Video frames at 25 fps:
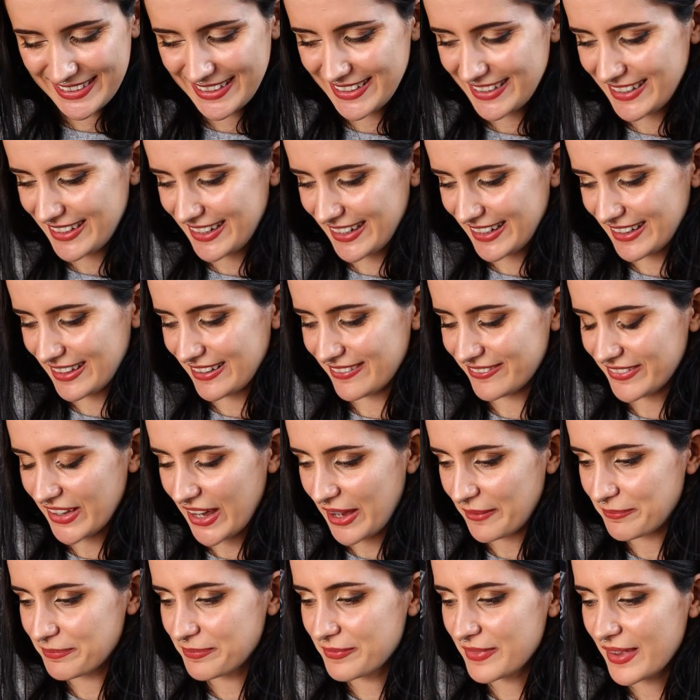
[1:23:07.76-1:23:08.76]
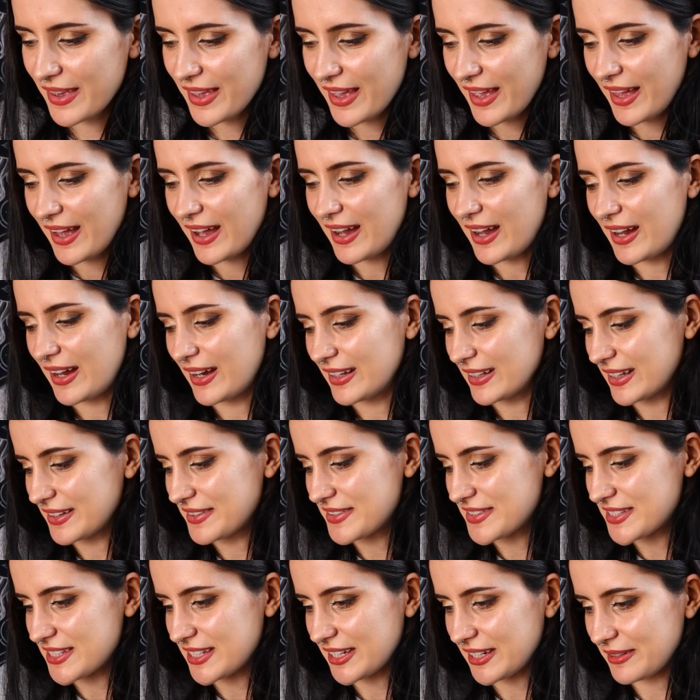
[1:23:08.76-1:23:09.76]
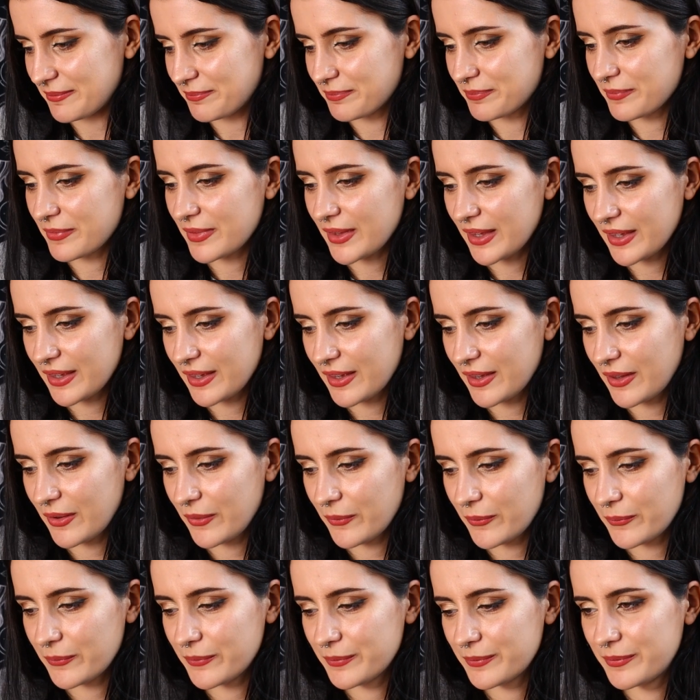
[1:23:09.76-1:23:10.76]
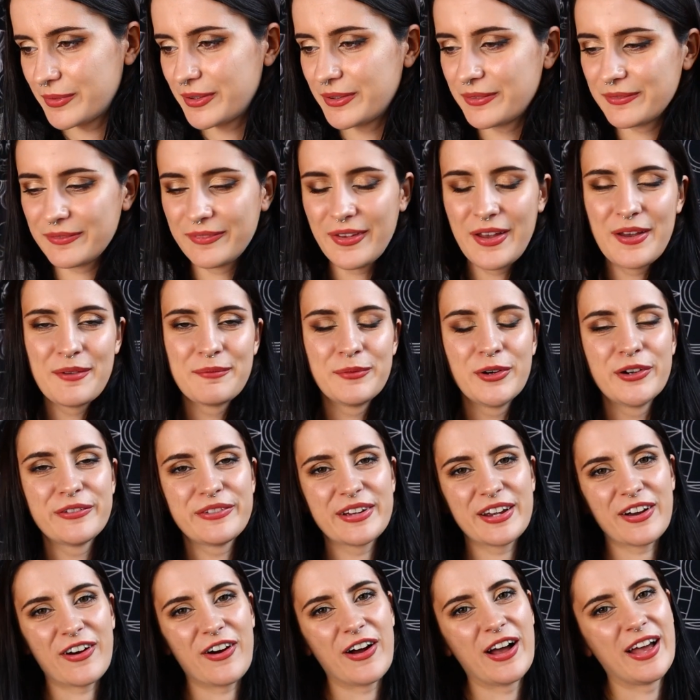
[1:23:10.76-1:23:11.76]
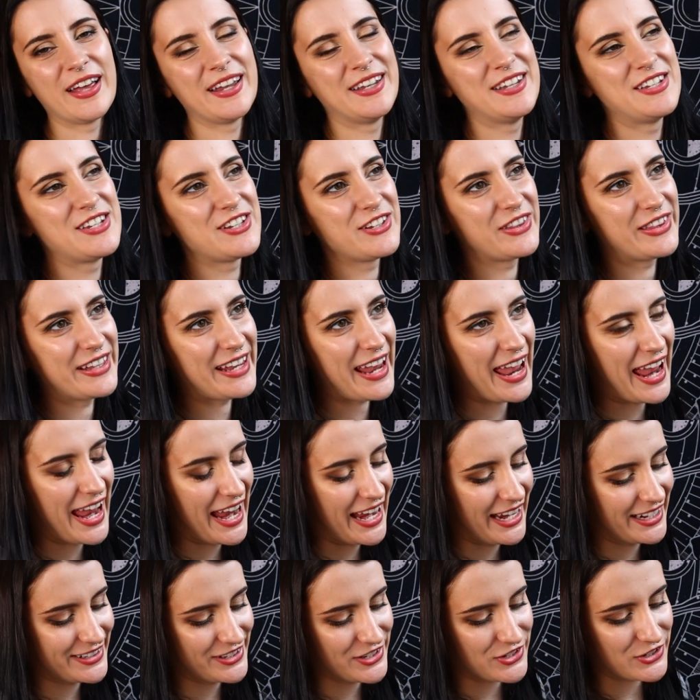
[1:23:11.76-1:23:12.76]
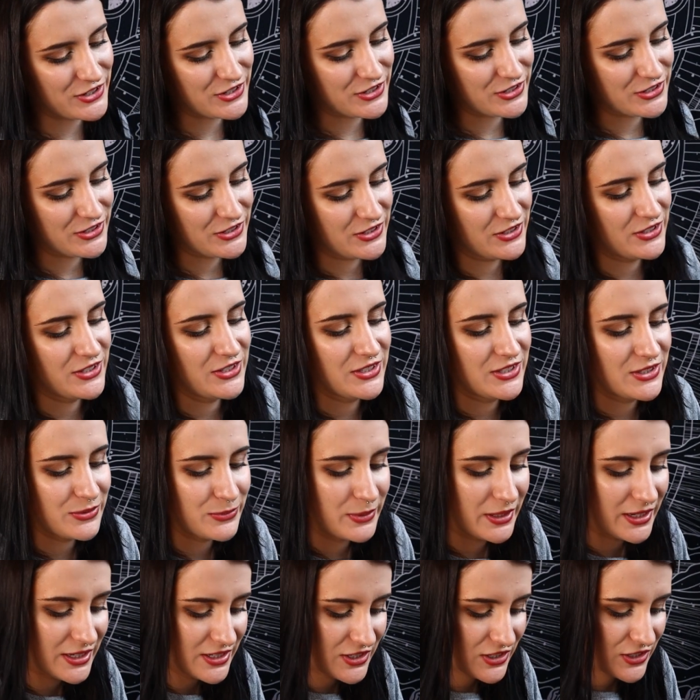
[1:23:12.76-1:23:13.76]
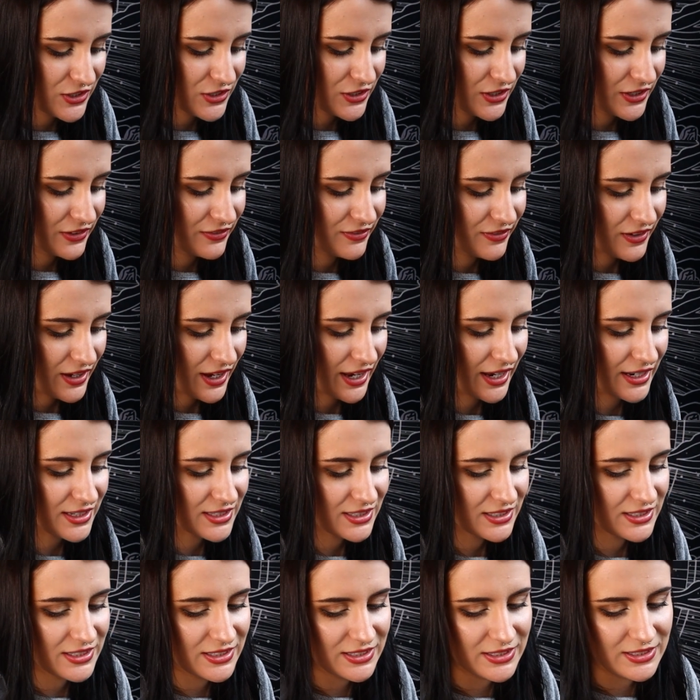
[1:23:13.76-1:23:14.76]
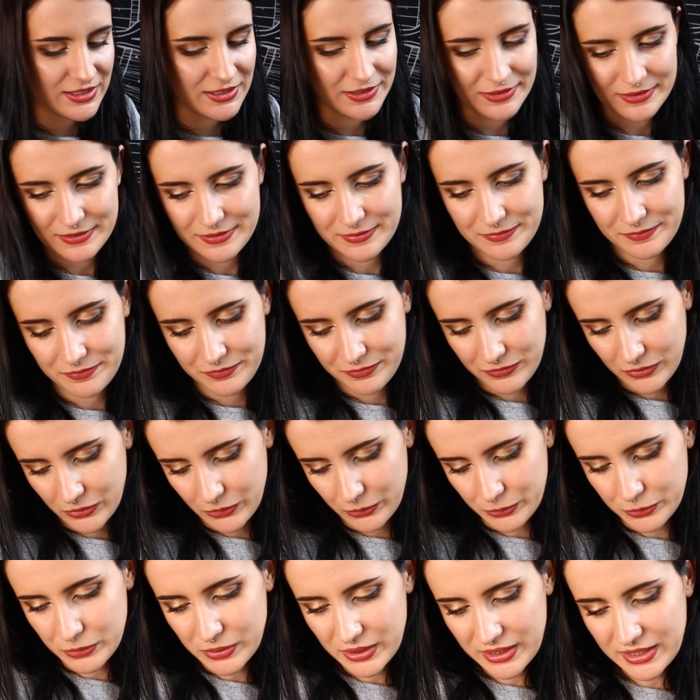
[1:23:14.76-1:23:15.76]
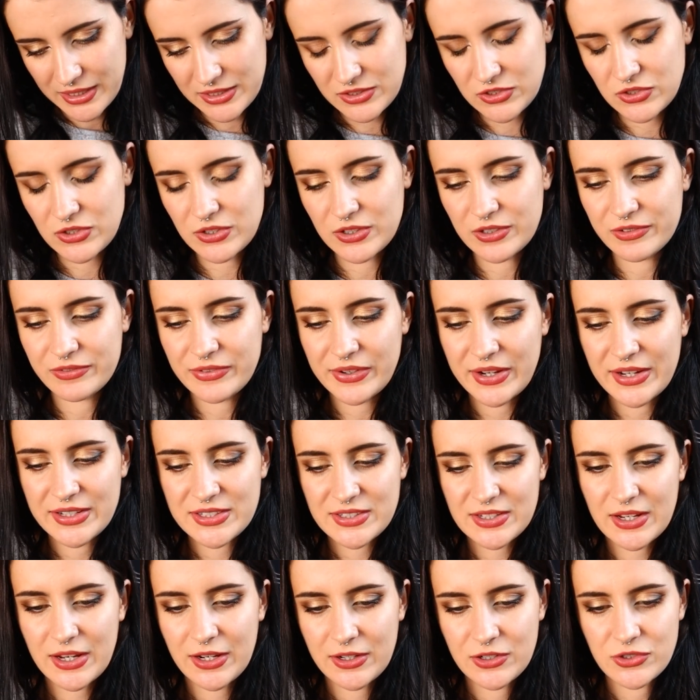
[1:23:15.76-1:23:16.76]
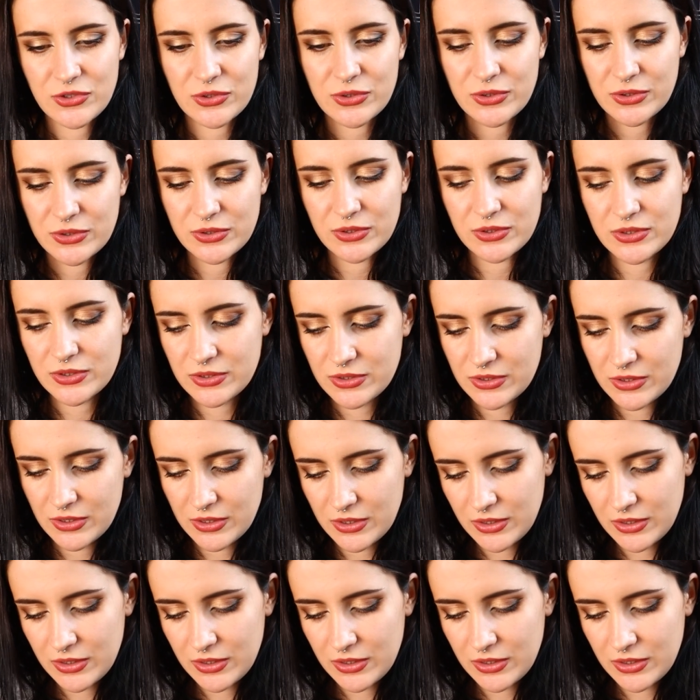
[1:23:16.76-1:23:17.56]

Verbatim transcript: Oh, I love that. Uh, let's see. Moving on to the angels. What is your advice? What is your advice, angels?